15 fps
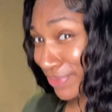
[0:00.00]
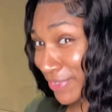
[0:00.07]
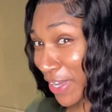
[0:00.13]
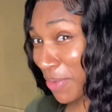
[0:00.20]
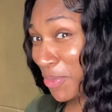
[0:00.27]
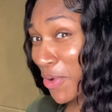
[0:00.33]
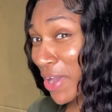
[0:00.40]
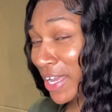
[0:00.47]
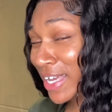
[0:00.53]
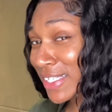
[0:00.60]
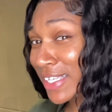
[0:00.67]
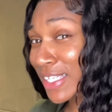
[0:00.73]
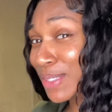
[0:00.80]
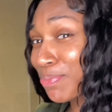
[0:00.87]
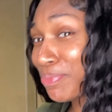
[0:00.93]
Come on, cause
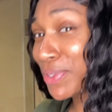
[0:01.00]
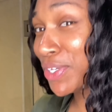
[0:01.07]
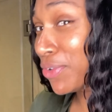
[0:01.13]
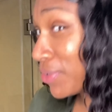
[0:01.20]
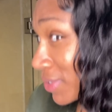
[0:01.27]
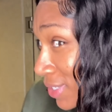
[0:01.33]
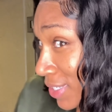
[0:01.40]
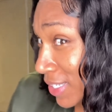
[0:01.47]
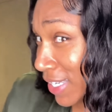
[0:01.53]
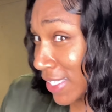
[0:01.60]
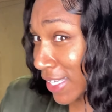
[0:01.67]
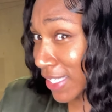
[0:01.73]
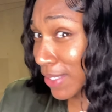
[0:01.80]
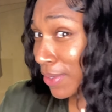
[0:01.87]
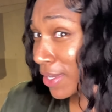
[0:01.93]
it's beautiful, cause
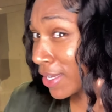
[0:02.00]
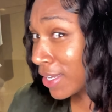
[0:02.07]
it's,